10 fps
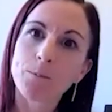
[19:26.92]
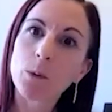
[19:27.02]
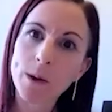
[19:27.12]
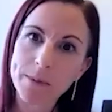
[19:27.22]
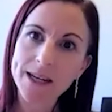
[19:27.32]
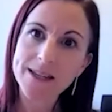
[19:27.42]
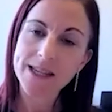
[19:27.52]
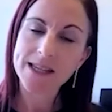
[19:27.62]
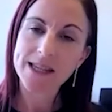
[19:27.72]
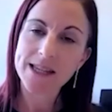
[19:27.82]
when
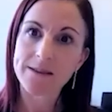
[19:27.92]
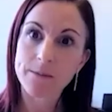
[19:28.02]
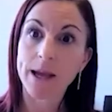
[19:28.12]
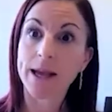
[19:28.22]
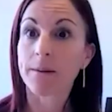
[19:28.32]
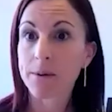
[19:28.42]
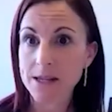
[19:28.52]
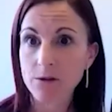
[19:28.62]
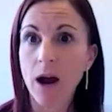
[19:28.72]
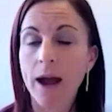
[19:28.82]
medicines are
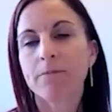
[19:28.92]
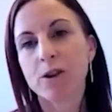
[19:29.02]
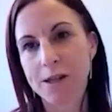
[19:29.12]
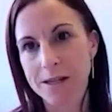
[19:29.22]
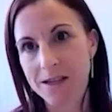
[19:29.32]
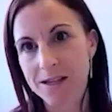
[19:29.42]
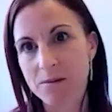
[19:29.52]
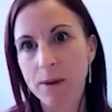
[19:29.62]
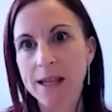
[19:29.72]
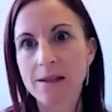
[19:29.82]
prescribed versus
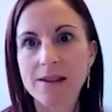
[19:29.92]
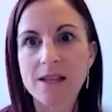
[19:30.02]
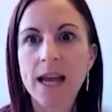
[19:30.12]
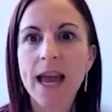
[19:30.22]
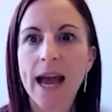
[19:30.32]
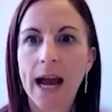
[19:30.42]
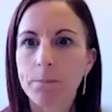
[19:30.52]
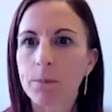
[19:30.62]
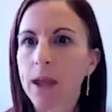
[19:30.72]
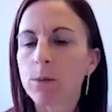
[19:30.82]
dispensed.
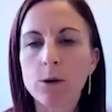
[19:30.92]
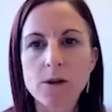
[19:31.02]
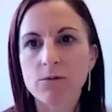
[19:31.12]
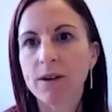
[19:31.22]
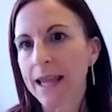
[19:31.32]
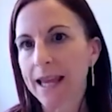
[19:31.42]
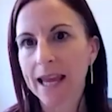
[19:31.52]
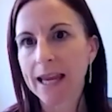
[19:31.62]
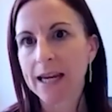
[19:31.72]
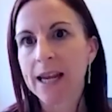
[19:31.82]
And we're also really
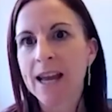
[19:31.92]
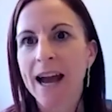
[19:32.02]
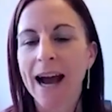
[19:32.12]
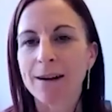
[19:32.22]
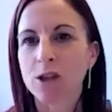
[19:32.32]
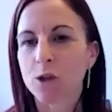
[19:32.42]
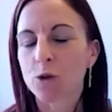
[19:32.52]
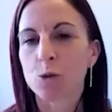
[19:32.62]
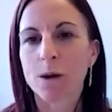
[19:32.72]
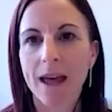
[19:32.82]
keen to
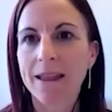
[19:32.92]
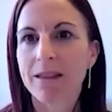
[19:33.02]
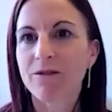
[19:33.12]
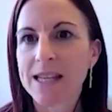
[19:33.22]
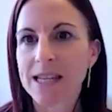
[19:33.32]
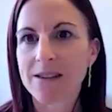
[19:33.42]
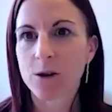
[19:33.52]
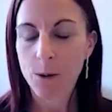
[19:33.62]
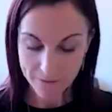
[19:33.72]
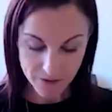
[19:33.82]
talk with other vendors
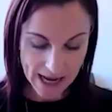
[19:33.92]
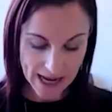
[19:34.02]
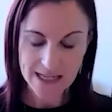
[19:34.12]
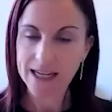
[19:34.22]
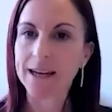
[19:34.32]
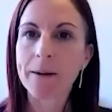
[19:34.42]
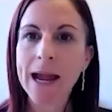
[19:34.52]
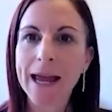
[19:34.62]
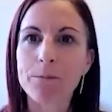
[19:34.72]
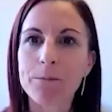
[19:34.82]
who have data
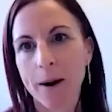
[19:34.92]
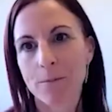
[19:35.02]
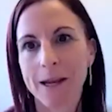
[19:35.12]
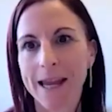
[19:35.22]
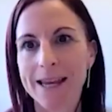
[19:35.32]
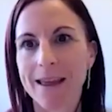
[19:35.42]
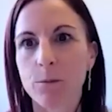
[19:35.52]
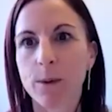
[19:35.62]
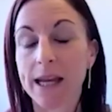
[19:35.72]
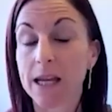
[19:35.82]
in primary care
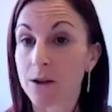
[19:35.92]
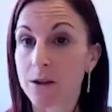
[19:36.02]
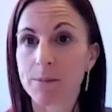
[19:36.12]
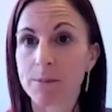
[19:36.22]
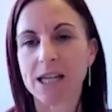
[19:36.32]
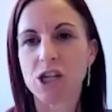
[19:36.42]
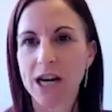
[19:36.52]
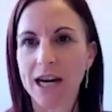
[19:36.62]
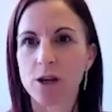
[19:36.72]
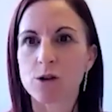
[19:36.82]
that we can
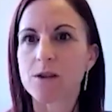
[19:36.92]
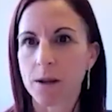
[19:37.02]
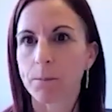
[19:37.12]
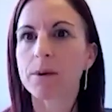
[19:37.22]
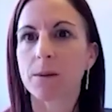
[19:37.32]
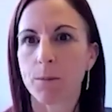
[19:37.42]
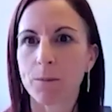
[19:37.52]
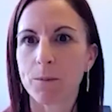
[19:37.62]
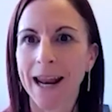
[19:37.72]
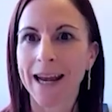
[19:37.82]
potentially use to
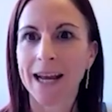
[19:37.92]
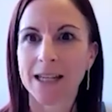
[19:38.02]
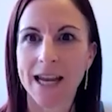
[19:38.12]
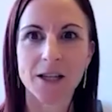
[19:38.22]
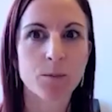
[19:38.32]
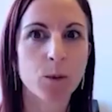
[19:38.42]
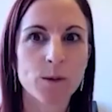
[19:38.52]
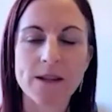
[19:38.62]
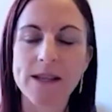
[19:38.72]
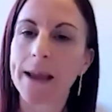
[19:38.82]
populate our
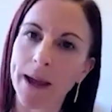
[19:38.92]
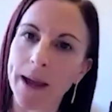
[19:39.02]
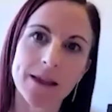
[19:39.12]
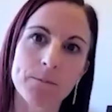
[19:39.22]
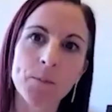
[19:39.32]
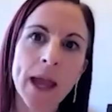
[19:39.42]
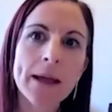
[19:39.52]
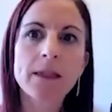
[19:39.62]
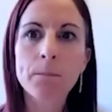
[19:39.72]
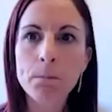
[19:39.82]
dashboards and make them
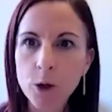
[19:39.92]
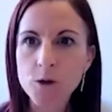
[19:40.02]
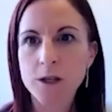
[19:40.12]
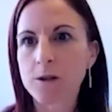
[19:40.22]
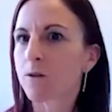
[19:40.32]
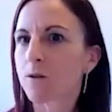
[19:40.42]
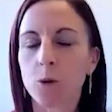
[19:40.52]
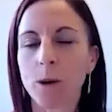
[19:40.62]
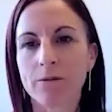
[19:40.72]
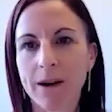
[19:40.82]
the most
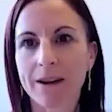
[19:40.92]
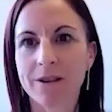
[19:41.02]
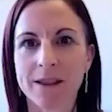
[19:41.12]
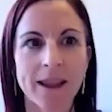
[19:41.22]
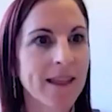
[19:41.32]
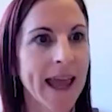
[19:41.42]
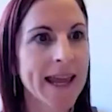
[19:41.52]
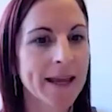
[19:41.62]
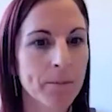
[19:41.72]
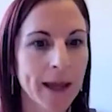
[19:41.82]
useful and relevant that they
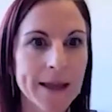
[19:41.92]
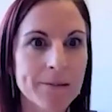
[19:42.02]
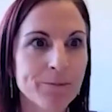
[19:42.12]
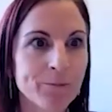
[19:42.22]
can be.